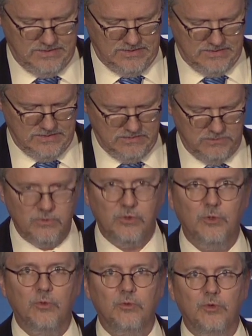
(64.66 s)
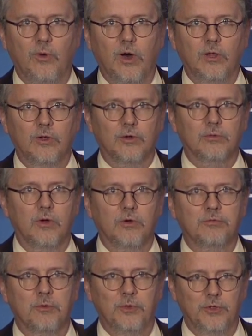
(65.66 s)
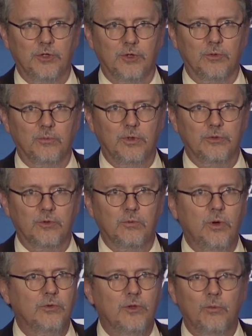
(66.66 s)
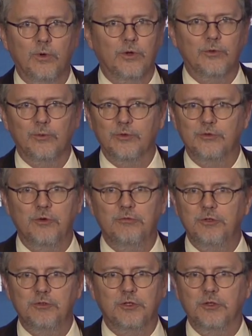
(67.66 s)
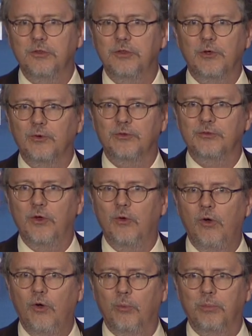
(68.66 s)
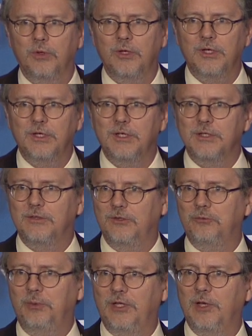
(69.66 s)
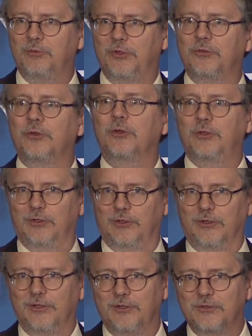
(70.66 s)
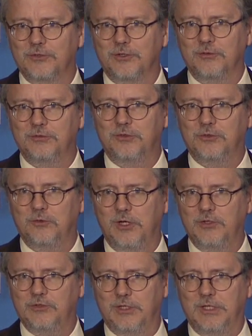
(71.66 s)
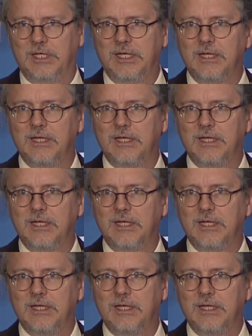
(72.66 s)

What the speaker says: You all are familiar with the quote that where there is no vision, there is no hope. This becomes a circular sort of situation.